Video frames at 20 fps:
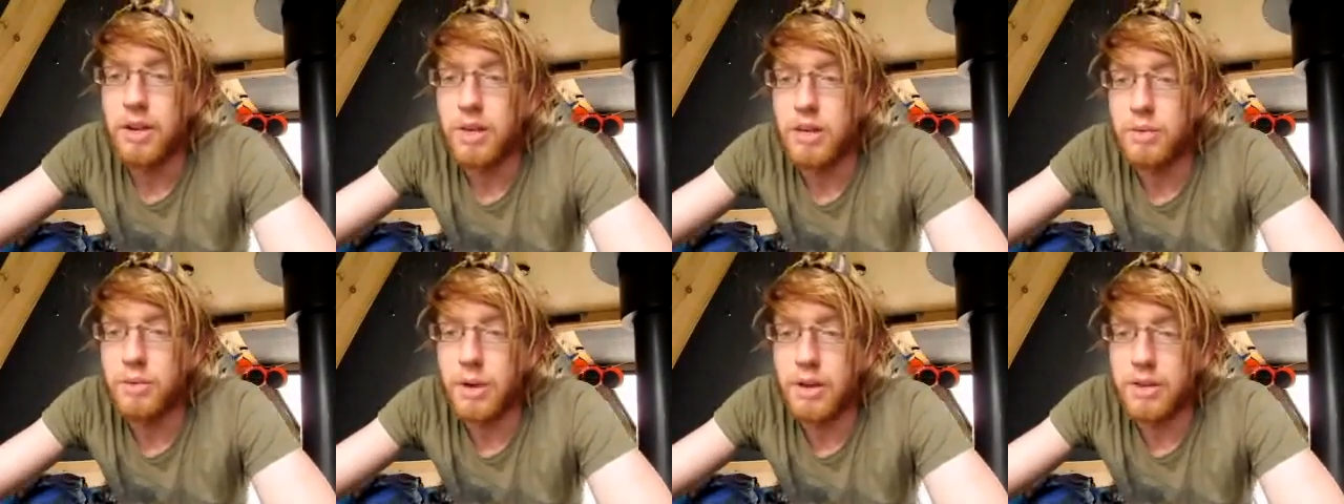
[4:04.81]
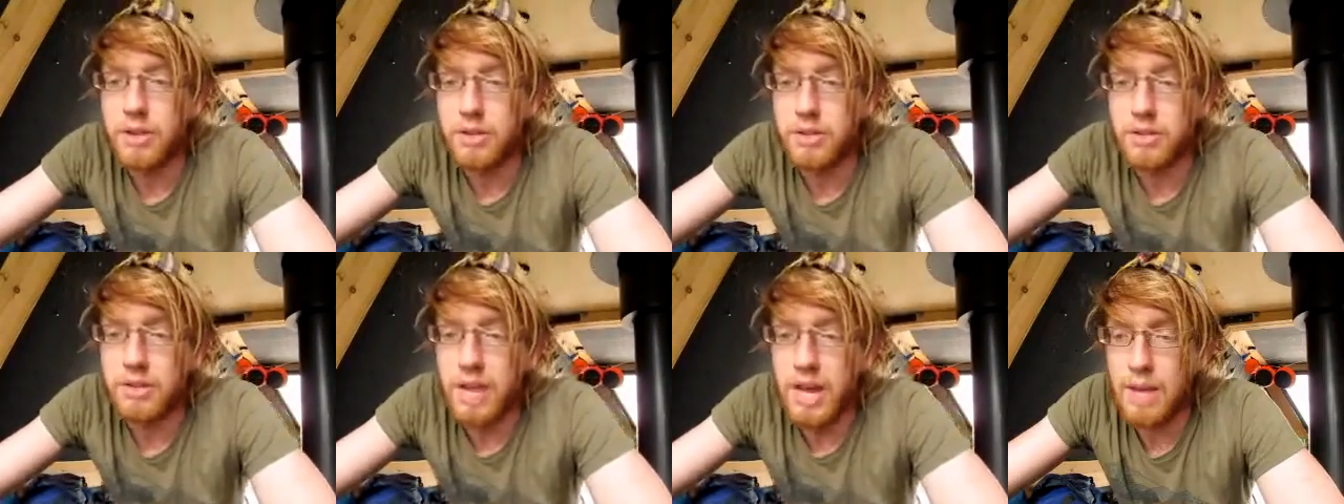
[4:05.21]
You might
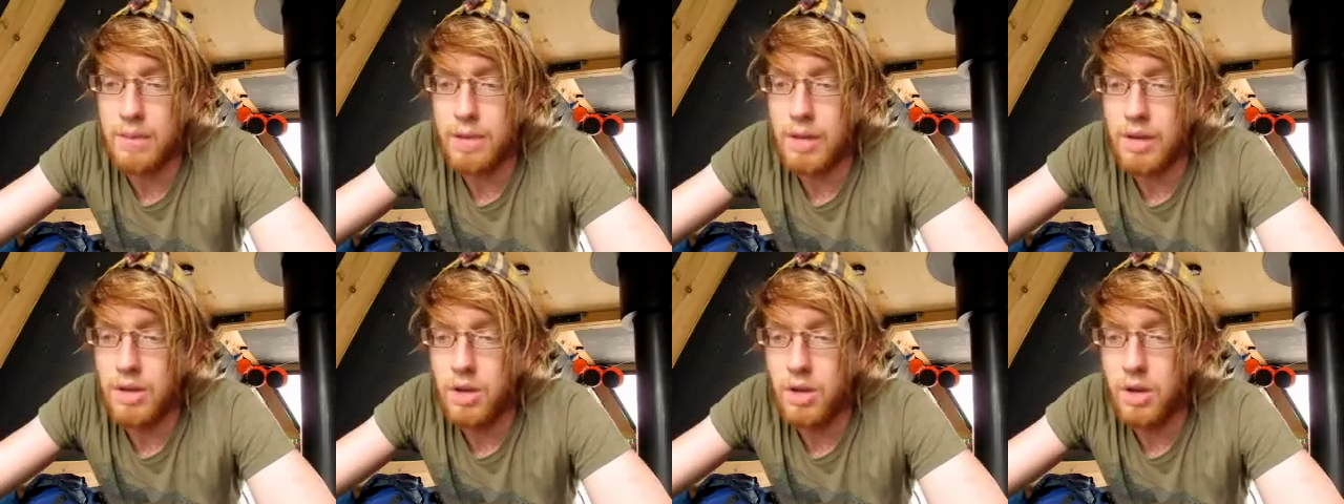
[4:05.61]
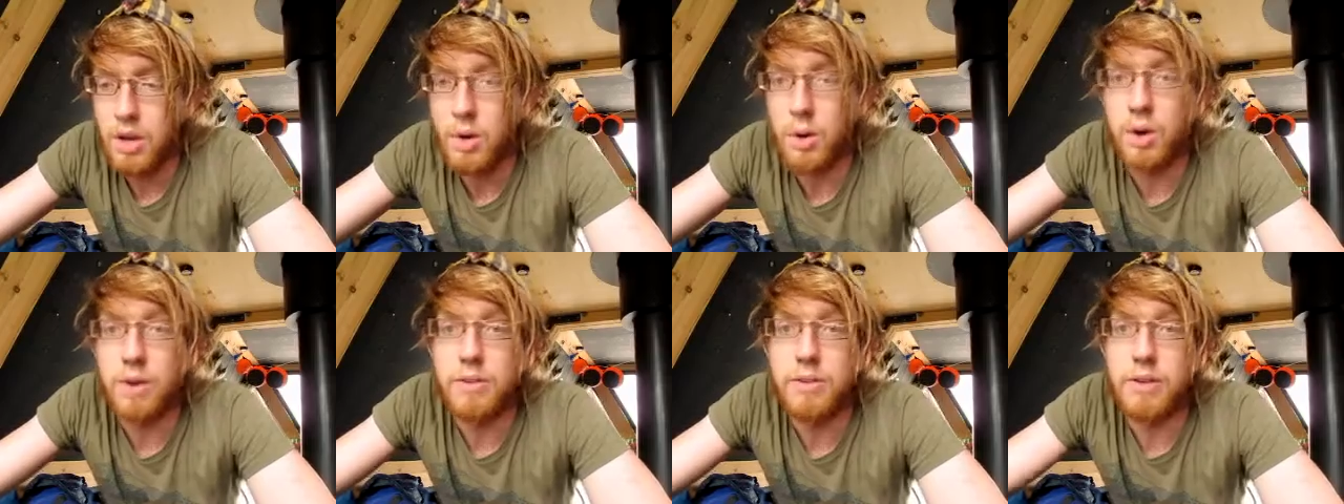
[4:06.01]
use camping
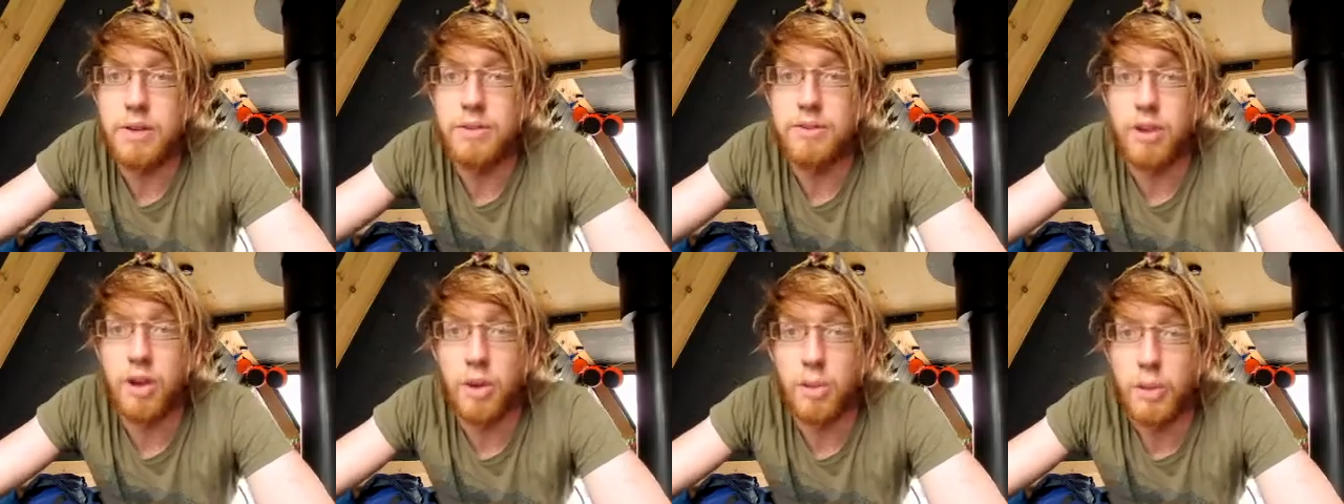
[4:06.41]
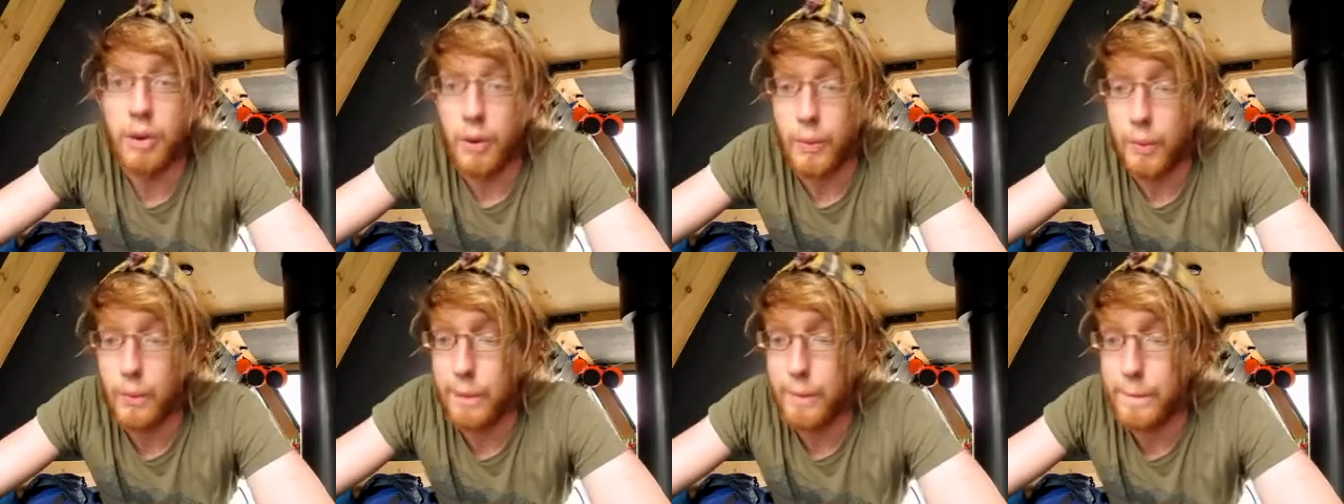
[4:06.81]
or if you lived on a
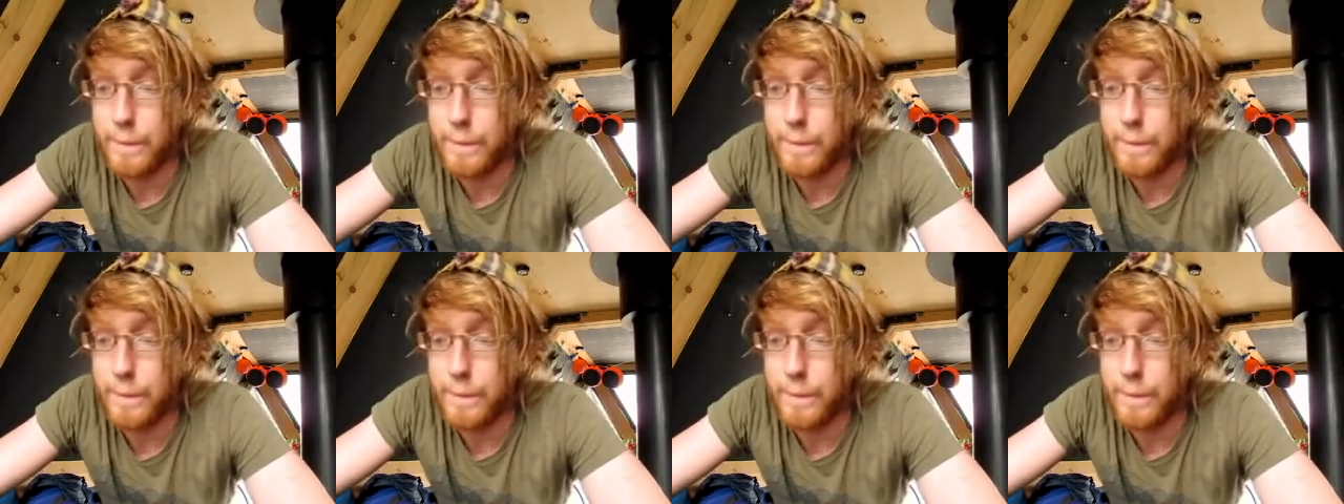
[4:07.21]
boat.